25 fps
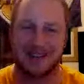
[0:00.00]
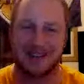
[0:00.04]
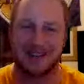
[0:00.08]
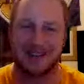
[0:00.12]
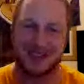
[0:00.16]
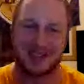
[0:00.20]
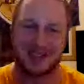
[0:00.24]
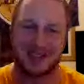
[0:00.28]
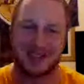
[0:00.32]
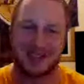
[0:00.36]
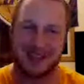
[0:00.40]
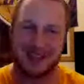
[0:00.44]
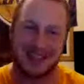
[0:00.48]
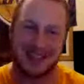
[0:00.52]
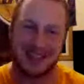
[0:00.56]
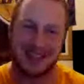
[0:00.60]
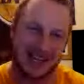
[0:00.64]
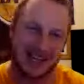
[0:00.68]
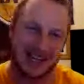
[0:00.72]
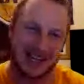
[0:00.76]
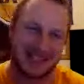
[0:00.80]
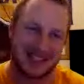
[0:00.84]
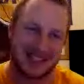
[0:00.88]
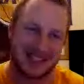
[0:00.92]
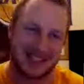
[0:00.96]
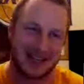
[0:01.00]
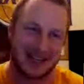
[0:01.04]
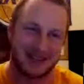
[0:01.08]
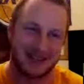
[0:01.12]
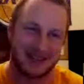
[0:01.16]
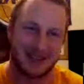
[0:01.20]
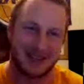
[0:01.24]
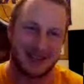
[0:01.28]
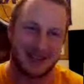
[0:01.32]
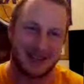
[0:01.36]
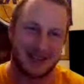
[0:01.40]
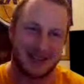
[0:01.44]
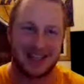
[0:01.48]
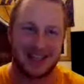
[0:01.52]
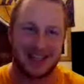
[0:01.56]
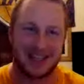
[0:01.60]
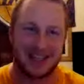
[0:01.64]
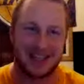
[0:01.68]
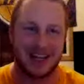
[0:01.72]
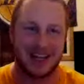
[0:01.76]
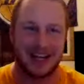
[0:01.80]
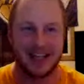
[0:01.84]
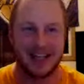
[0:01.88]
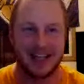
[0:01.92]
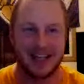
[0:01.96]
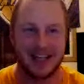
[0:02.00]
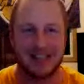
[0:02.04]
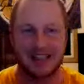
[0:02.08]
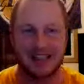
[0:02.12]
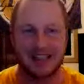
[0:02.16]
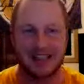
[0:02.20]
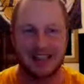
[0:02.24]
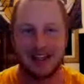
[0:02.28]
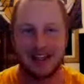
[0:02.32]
I have to listen to the Jazz announcers, and